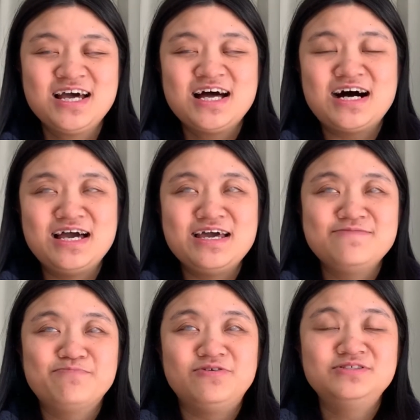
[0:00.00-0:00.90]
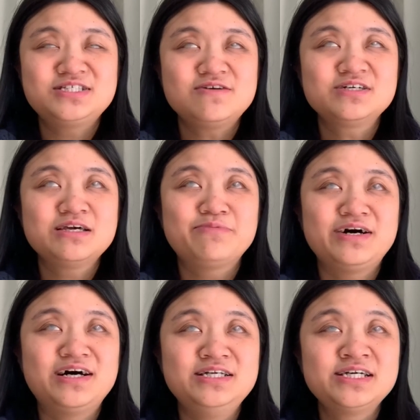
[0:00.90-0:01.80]
I am born totally
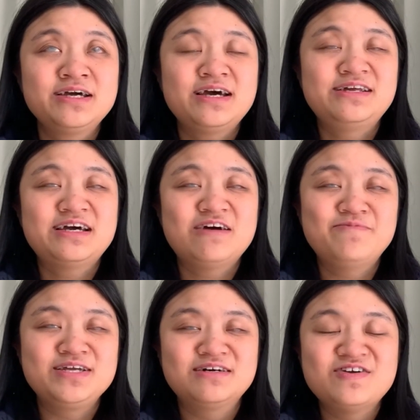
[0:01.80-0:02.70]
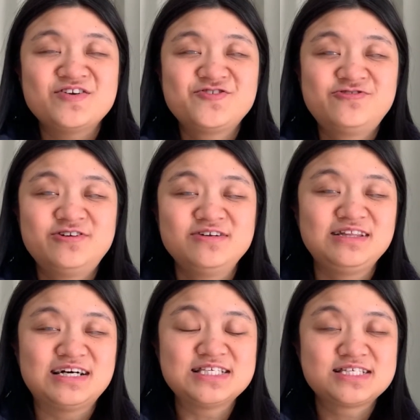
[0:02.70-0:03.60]
blind and have been going through
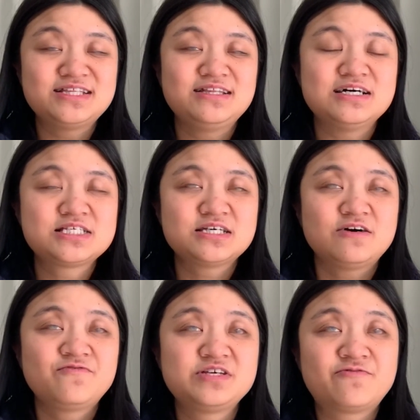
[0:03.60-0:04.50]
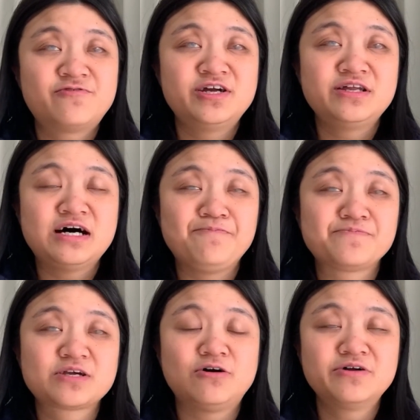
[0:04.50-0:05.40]
lots and lots of different
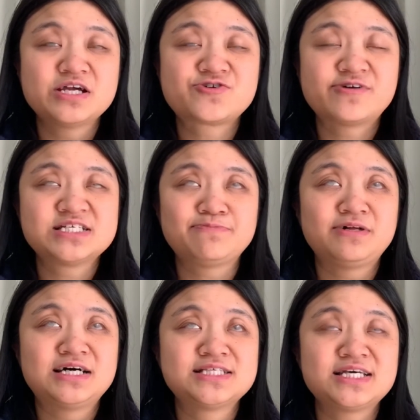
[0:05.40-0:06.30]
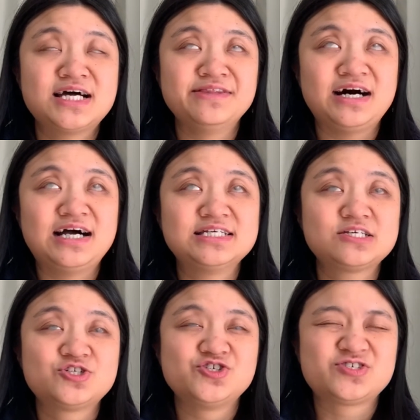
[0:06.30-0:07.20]
cornea transplants and eyes
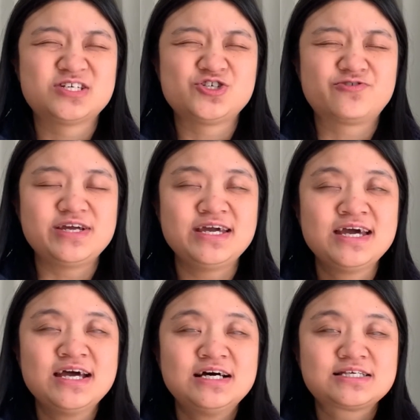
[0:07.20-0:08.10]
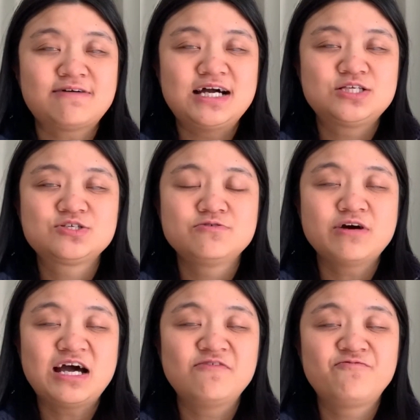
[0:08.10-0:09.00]
surgery. So I do
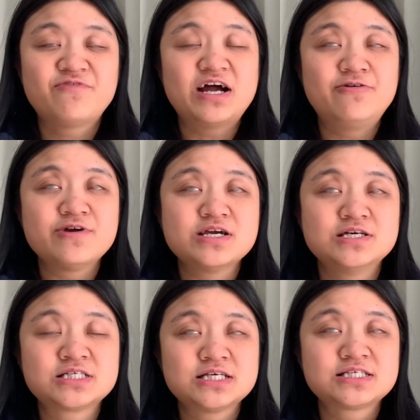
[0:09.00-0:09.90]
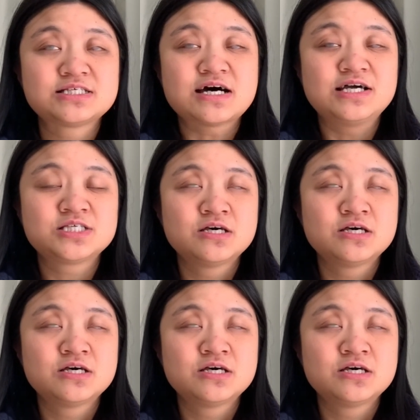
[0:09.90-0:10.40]
have various sights